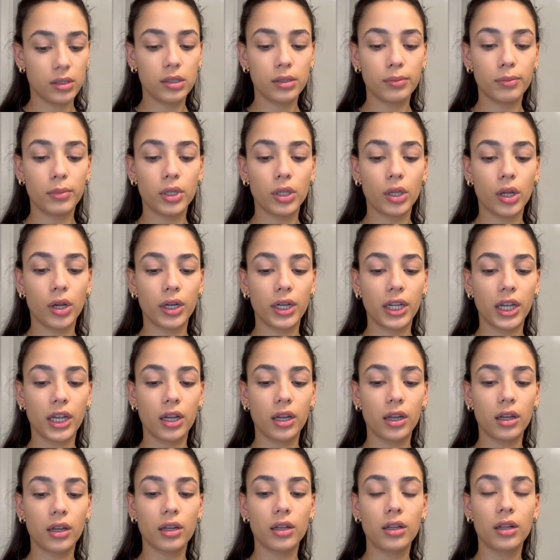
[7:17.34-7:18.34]

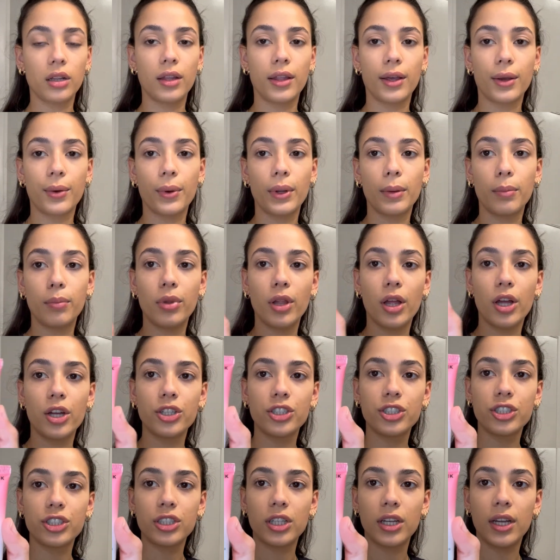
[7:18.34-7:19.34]
Milani liquid
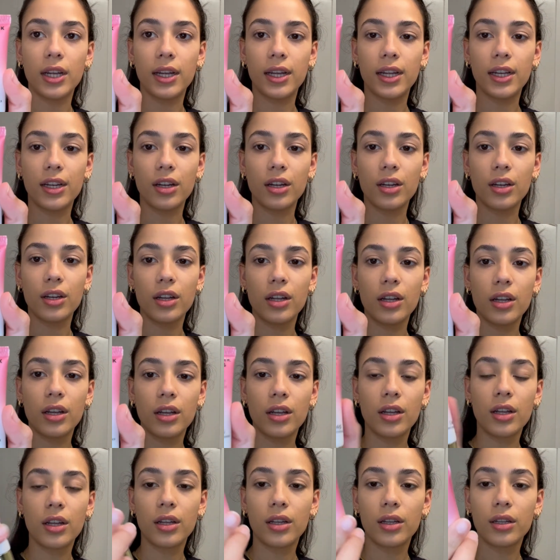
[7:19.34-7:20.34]
blush in
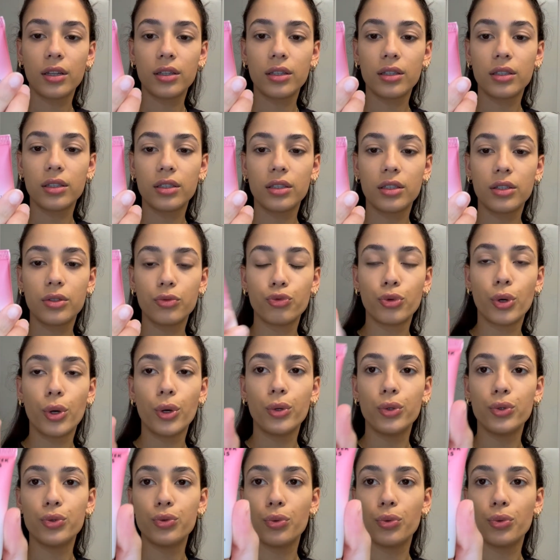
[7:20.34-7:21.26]
Rose